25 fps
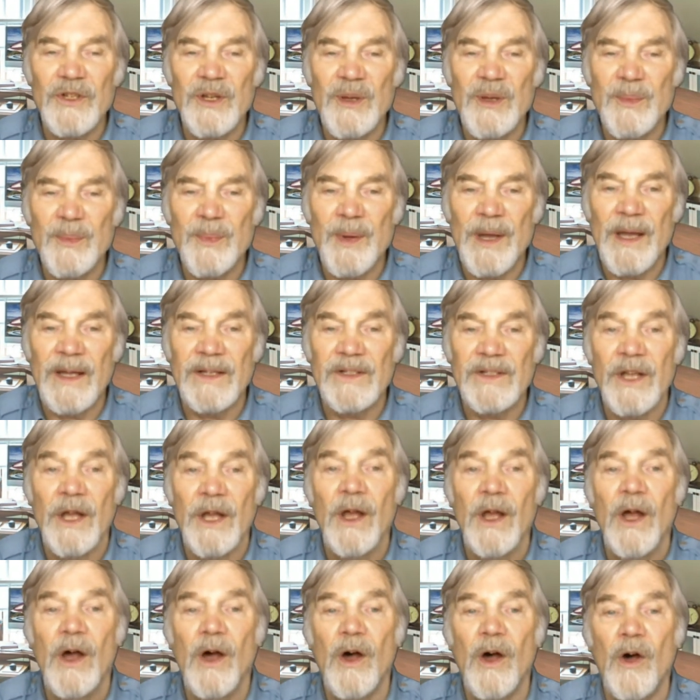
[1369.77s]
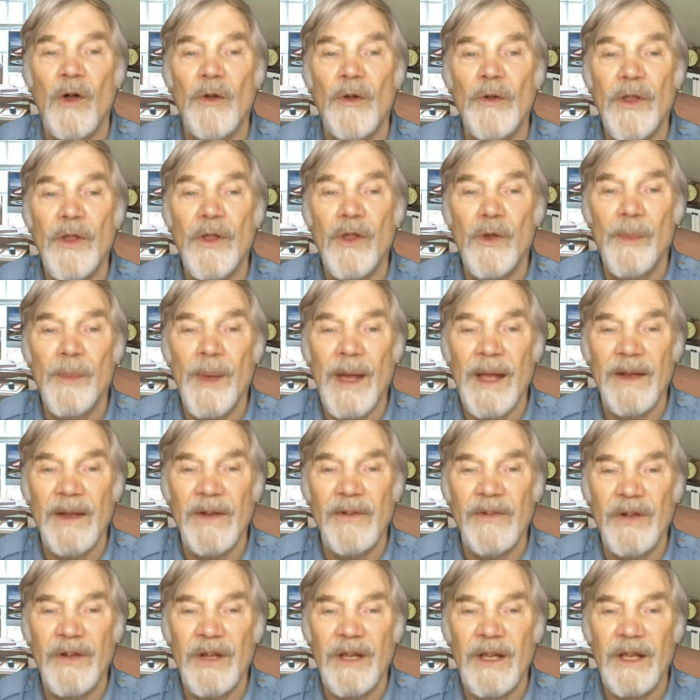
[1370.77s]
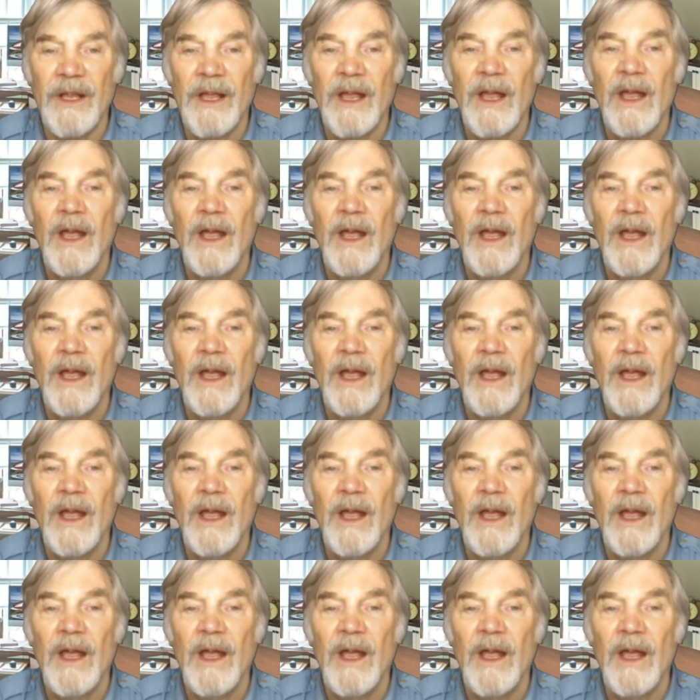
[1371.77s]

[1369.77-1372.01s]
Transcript: impact on humanity